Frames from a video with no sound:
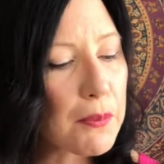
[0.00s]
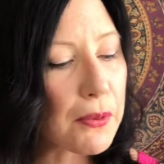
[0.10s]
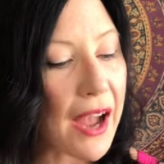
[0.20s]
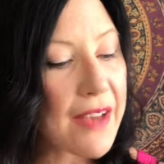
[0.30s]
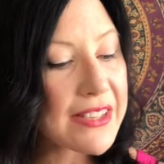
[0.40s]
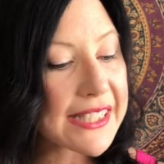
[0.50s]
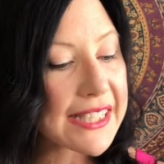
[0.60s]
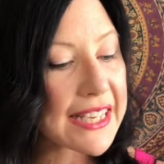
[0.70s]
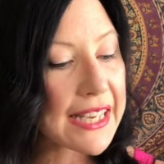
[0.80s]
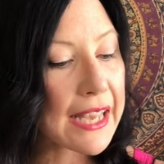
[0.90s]

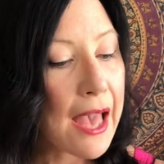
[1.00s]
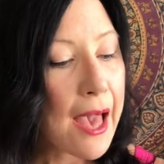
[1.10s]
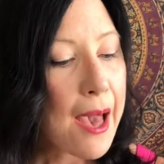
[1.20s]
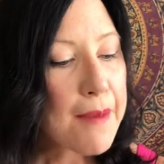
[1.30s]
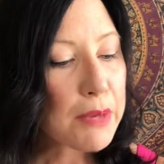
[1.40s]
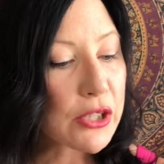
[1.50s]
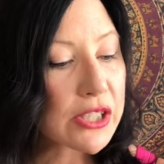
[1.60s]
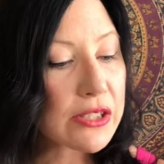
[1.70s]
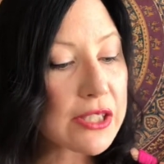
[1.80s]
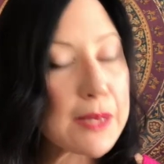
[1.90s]
privacy,
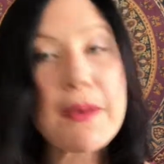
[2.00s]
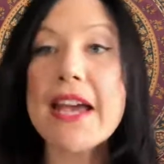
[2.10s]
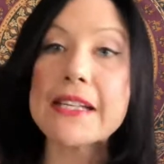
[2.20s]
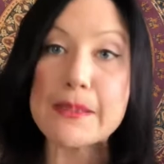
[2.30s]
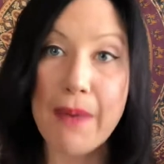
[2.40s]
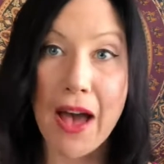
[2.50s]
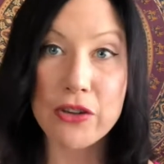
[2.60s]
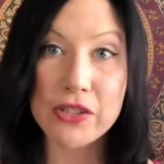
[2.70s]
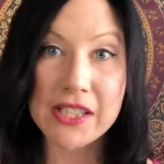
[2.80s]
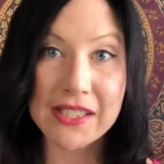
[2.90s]
personal space,
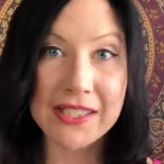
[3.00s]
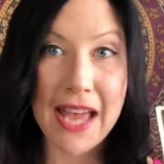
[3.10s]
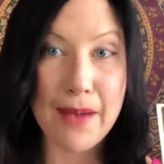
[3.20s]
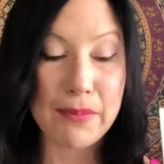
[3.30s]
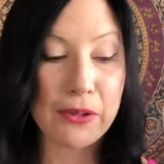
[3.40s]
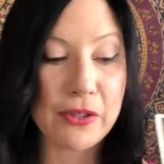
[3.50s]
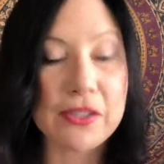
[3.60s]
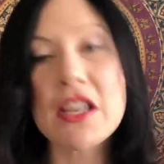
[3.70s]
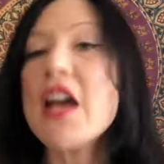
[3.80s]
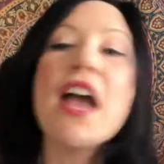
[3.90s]
boundaries, and
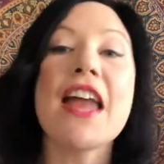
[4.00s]
taboos.